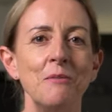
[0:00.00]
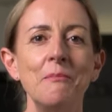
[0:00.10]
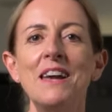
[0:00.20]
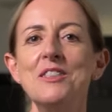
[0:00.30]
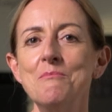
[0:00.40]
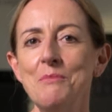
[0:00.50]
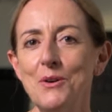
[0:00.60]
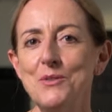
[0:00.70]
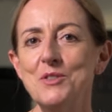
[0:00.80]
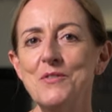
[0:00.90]
Make the
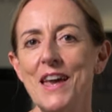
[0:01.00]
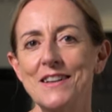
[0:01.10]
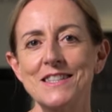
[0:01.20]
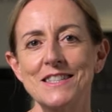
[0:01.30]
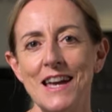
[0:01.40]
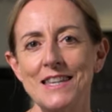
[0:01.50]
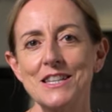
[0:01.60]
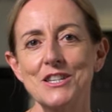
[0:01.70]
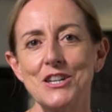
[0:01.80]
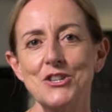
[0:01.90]
most of the
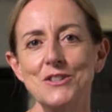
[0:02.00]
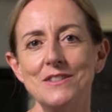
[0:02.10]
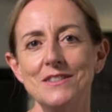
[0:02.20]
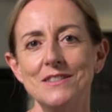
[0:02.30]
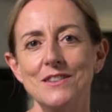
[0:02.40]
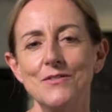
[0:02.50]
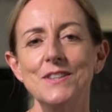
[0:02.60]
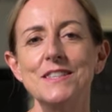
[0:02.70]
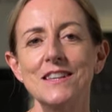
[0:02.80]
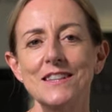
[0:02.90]
outstanding teachers,
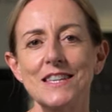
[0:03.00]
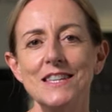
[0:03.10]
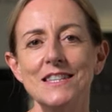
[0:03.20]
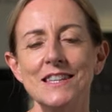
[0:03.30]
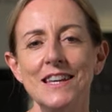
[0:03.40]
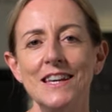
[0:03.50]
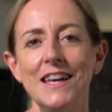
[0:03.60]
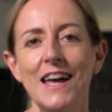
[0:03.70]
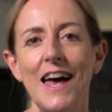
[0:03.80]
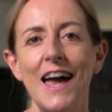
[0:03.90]
facilities,
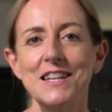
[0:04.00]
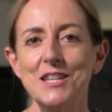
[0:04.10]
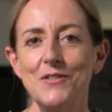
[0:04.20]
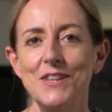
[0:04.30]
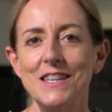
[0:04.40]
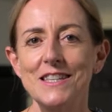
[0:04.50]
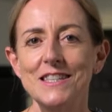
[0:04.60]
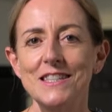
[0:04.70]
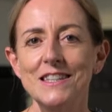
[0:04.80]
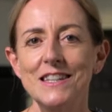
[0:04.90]

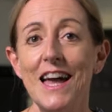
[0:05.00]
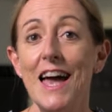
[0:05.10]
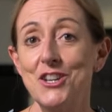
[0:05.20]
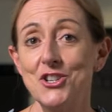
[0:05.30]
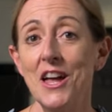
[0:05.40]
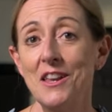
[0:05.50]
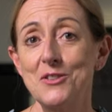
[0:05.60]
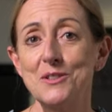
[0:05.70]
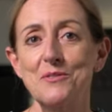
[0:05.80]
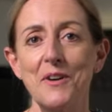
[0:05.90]
activities, and
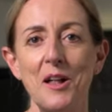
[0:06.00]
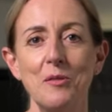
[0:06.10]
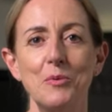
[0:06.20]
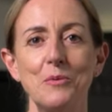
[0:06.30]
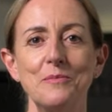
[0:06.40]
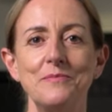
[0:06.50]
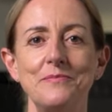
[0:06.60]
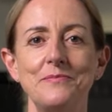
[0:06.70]
challenges available.